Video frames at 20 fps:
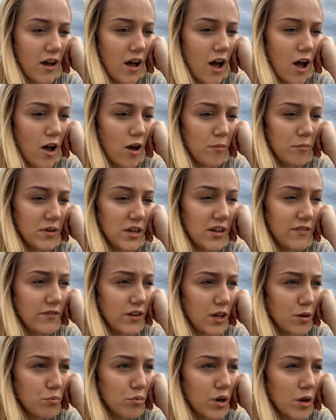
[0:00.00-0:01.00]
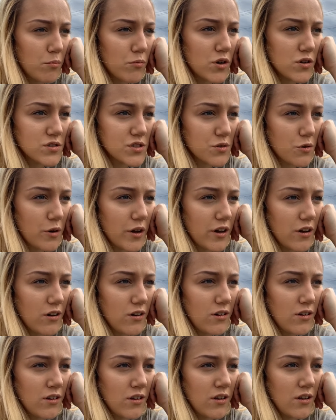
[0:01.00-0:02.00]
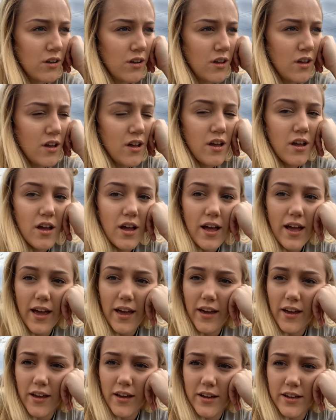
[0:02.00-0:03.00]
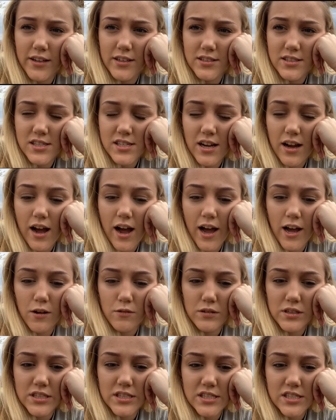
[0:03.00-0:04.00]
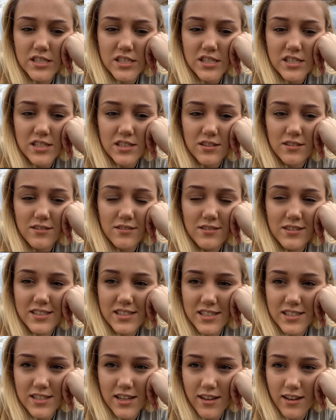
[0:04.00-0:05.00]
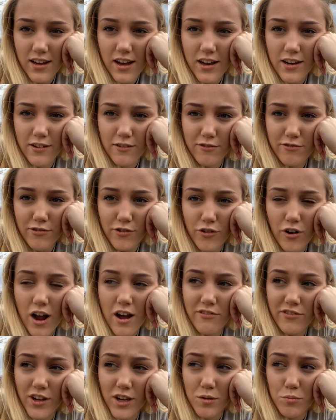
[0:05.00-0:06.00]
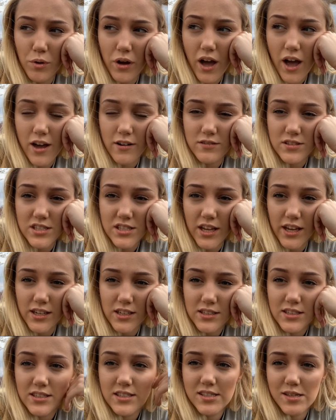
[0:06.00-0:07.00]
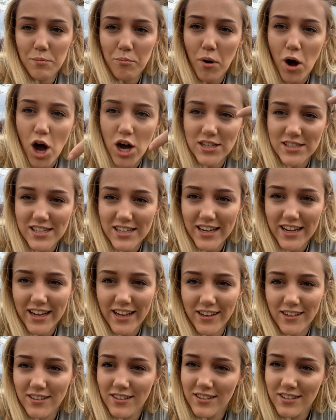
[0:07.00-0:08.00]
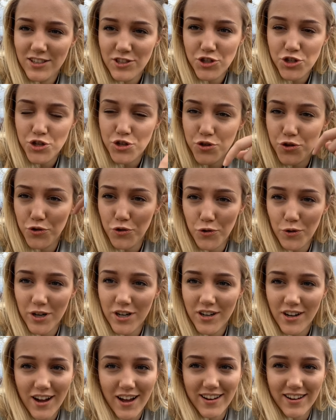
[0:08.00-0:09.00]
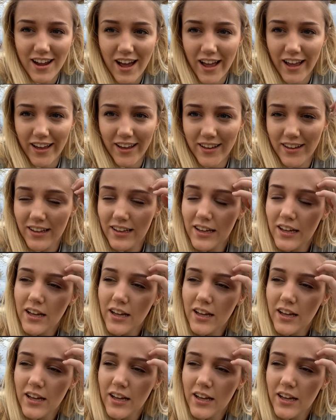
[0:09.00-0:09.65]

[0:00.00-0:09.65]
um, evening primrose oil and I was, this is like kind of graphic, but I was like depositing two a night